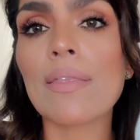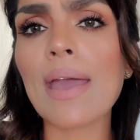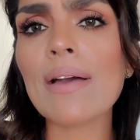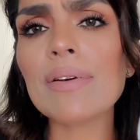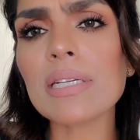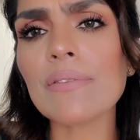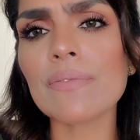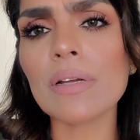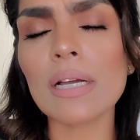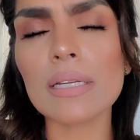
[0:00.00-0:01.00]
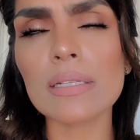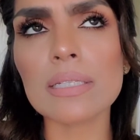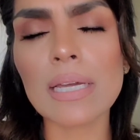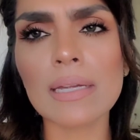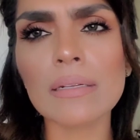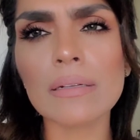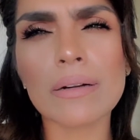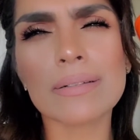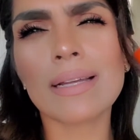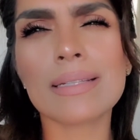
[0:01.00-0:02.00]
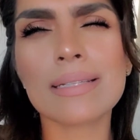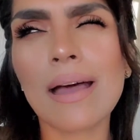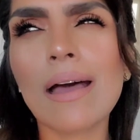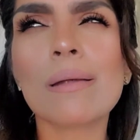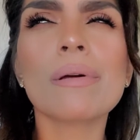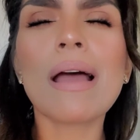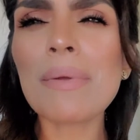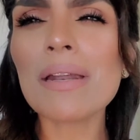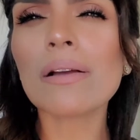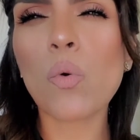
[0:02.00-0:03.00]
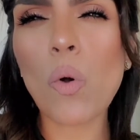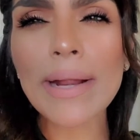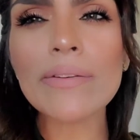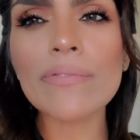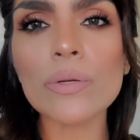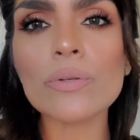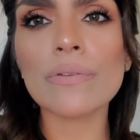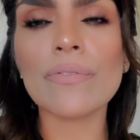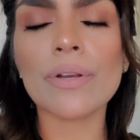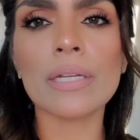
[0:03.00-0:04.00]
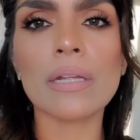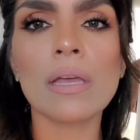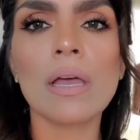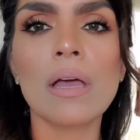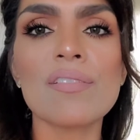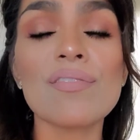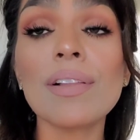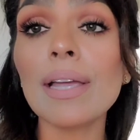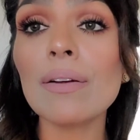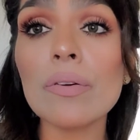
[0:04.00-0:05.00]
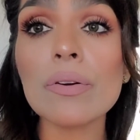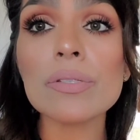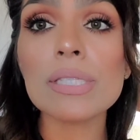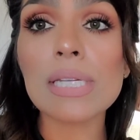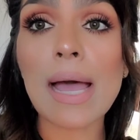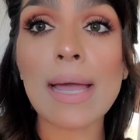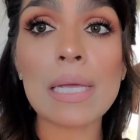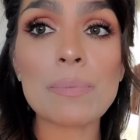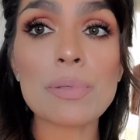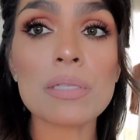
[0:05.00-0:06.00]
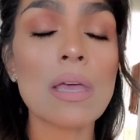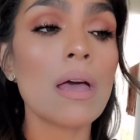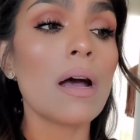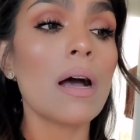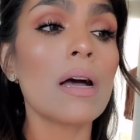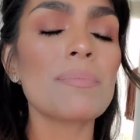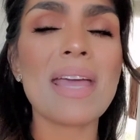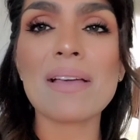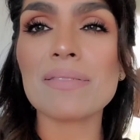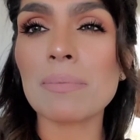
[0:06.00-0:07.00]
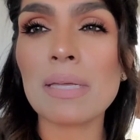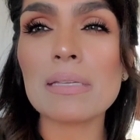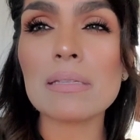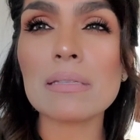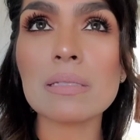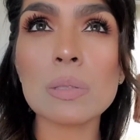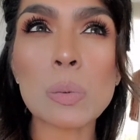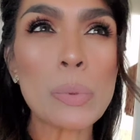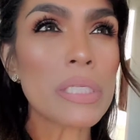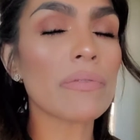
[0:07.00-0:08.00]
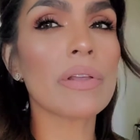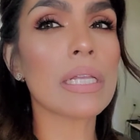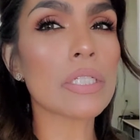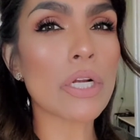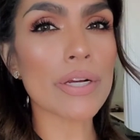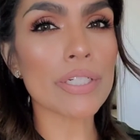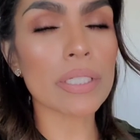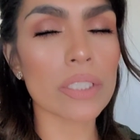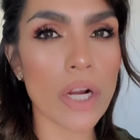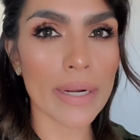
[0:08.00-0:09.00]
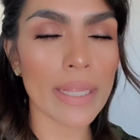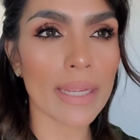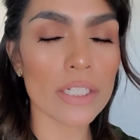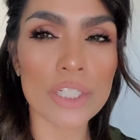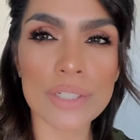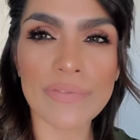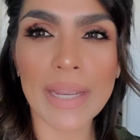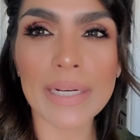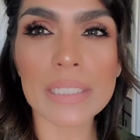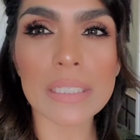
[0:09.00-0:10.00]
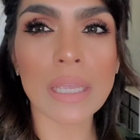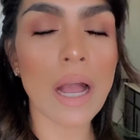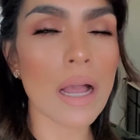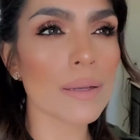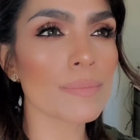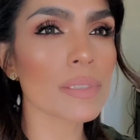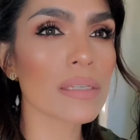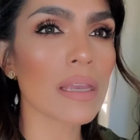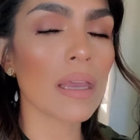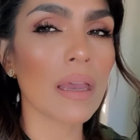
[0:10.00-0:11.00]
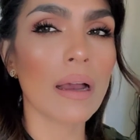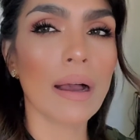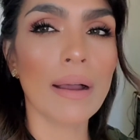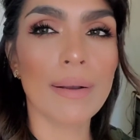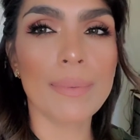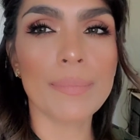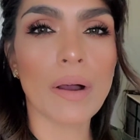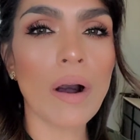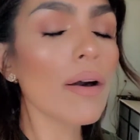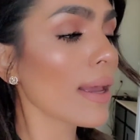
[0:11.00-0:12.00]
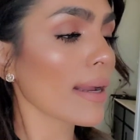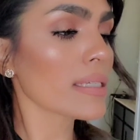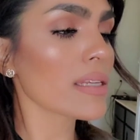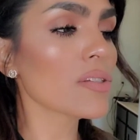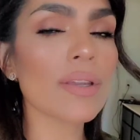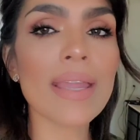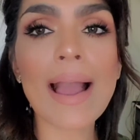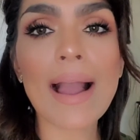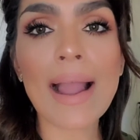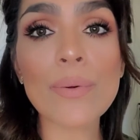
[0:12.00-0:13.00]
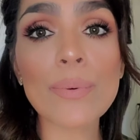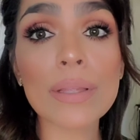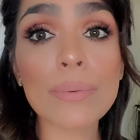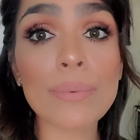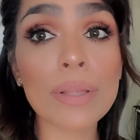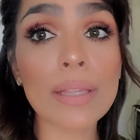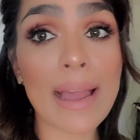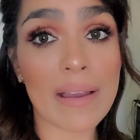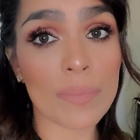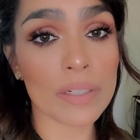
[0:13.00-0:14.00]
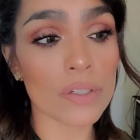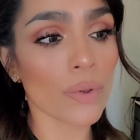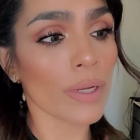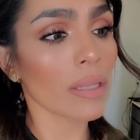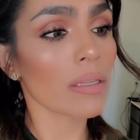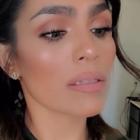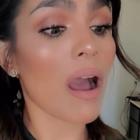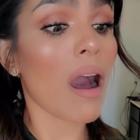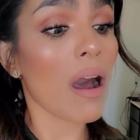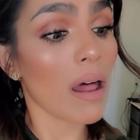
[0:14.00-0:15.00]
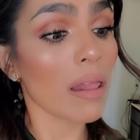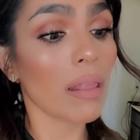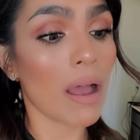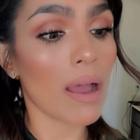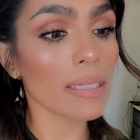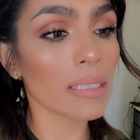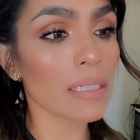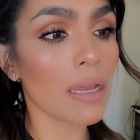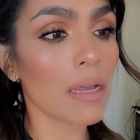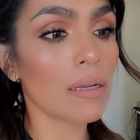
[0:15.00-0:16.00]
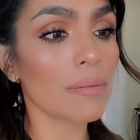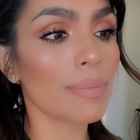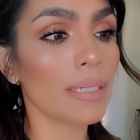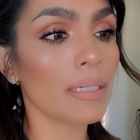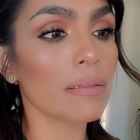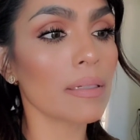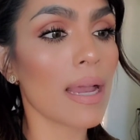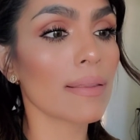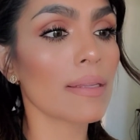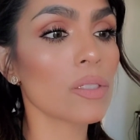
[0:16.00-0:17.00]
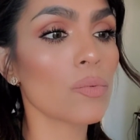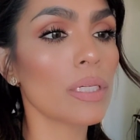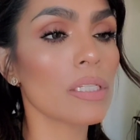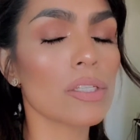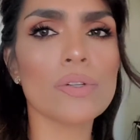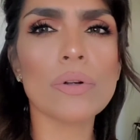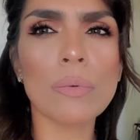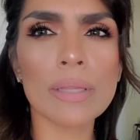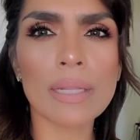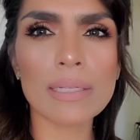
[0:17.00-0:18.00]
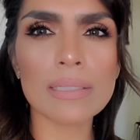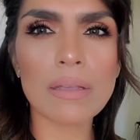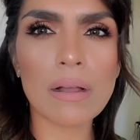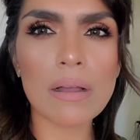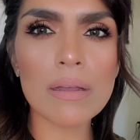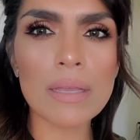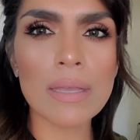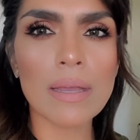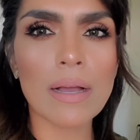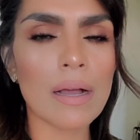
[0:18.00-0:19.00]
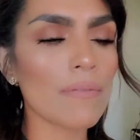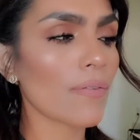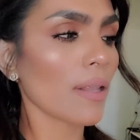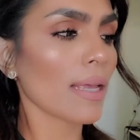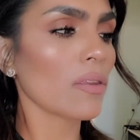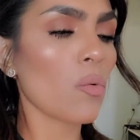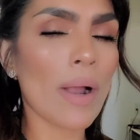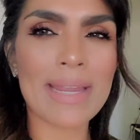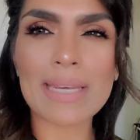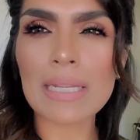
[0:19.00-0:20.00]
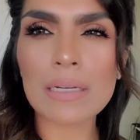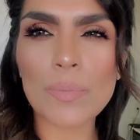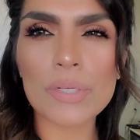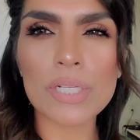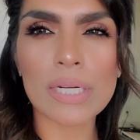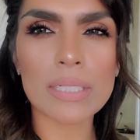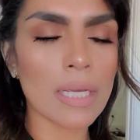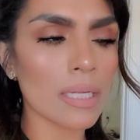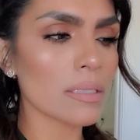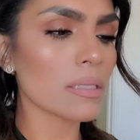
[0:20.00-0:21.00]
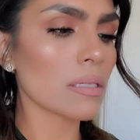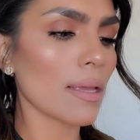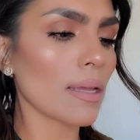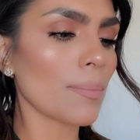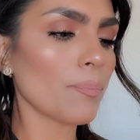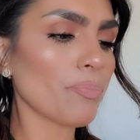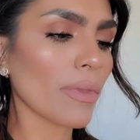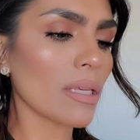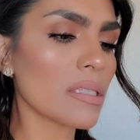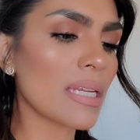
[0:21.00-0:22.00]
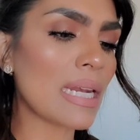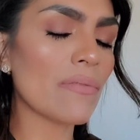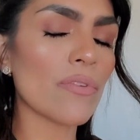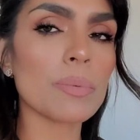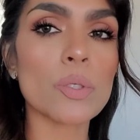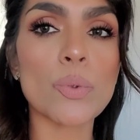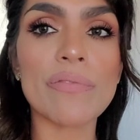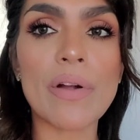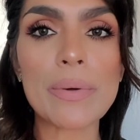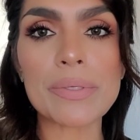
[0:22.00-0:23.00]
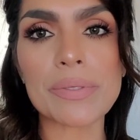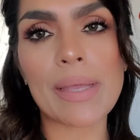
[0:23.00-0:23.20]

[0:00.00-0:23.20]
They have a ton, or not a ton, but I mean quite a few different flavors, types. They have some that specifically target like gingivitis, gums, all that kind of stuff. So yeah, I really have been enjoying these a lot. But yeah, this one is a newer one that I saw for like the whitening to protect against like staining for up to 24 hours.